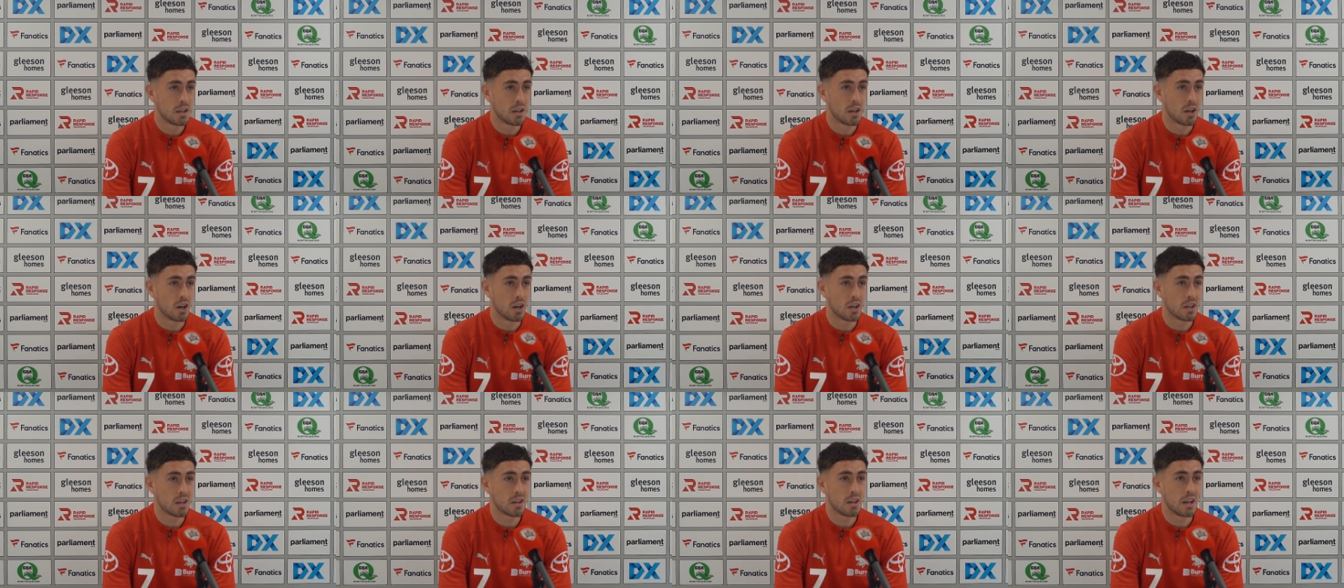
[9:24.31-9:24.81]

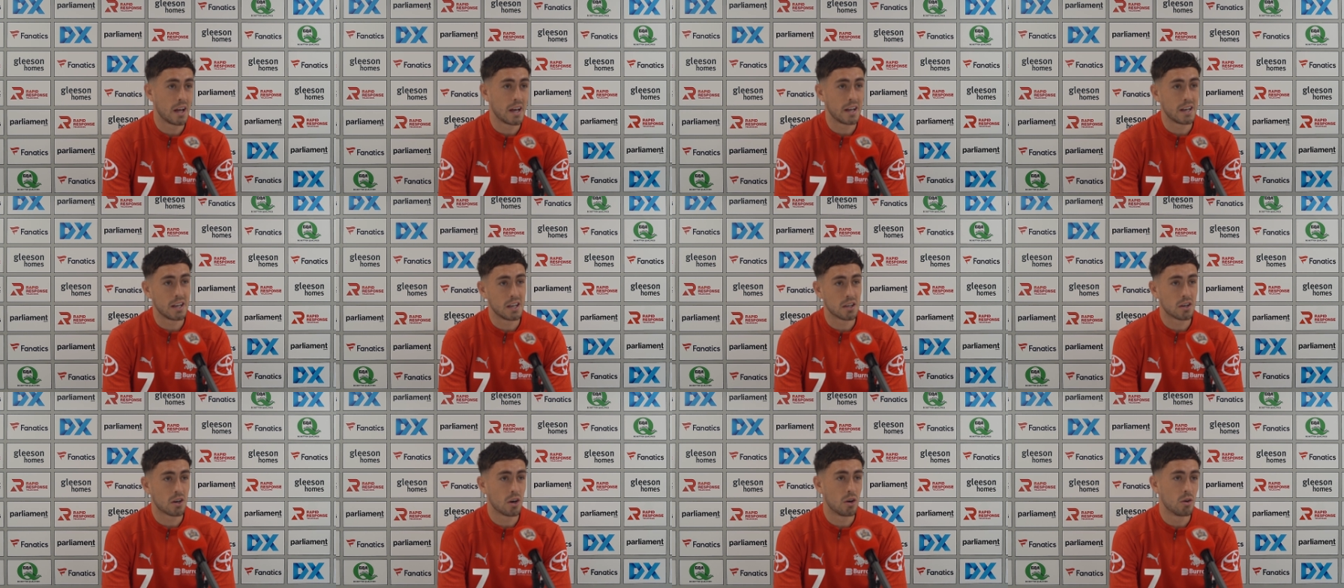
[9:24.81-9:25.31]
like letting
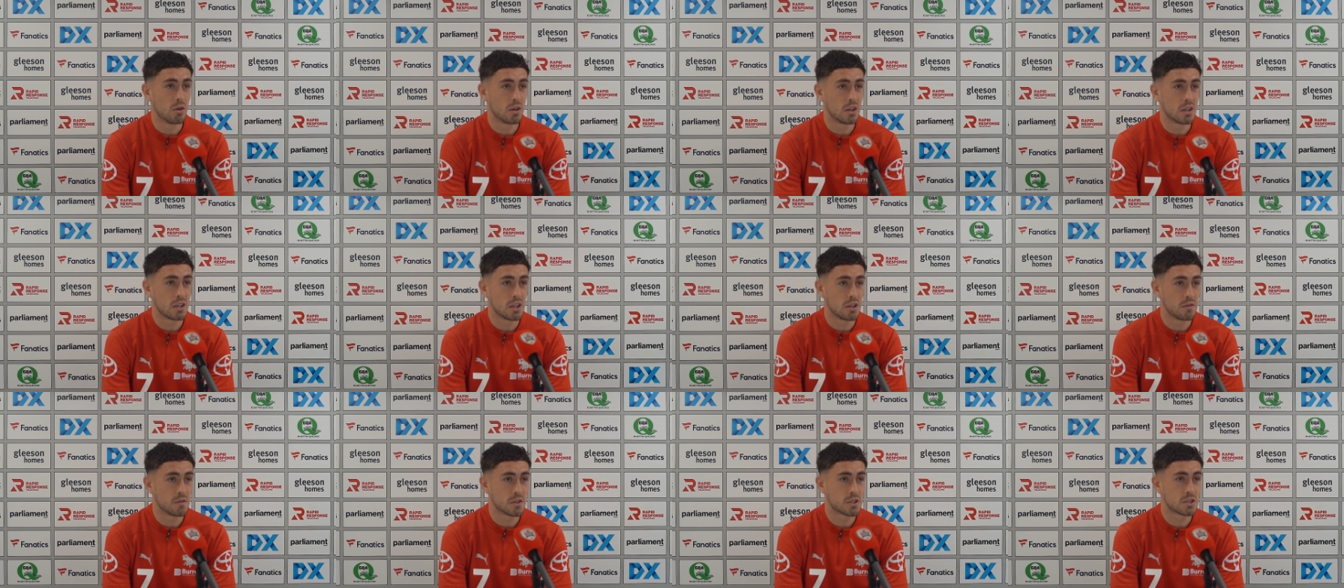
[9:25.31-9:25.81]
in a goal
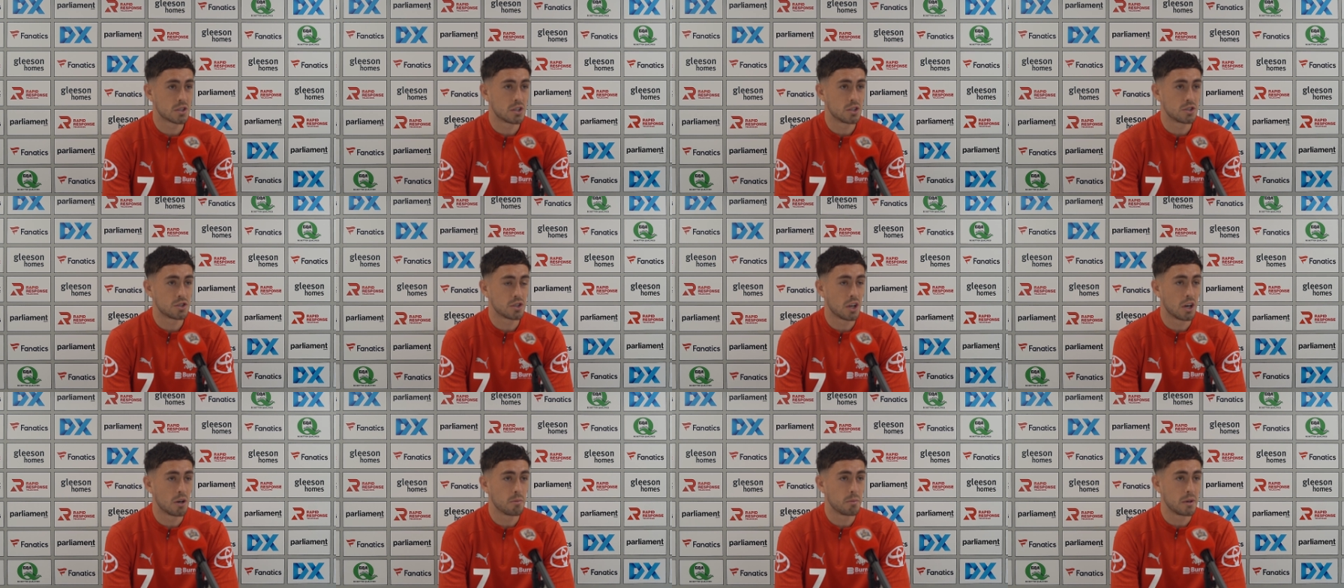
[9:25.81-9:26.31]
at the other side,
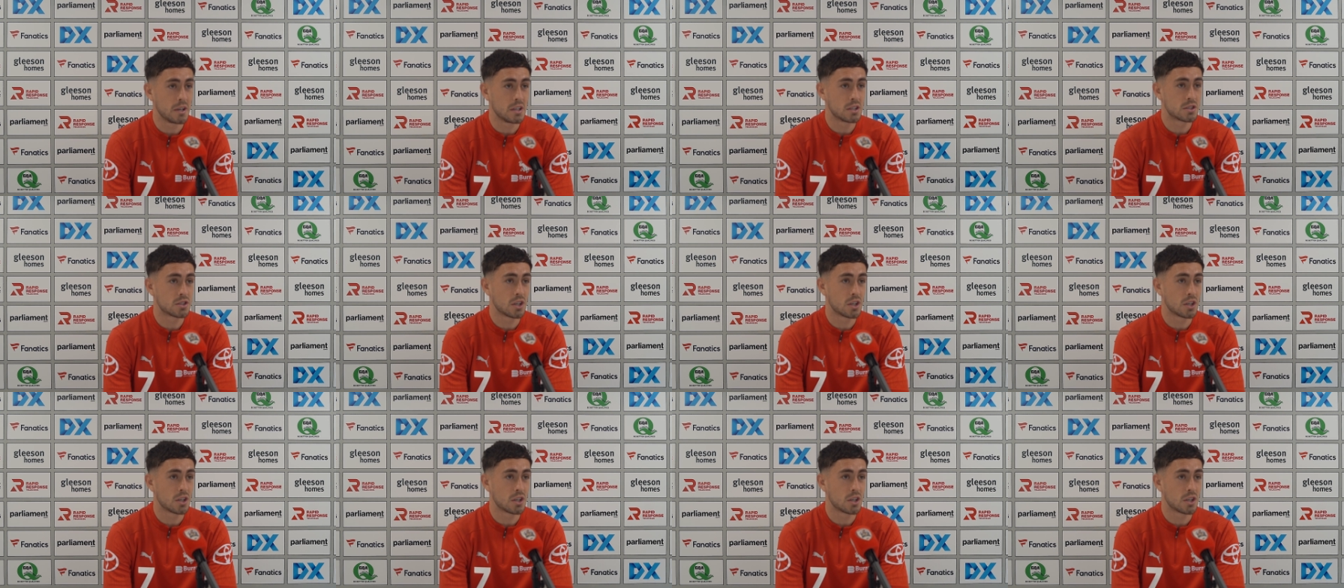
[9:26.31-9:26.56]
do you know what I mean?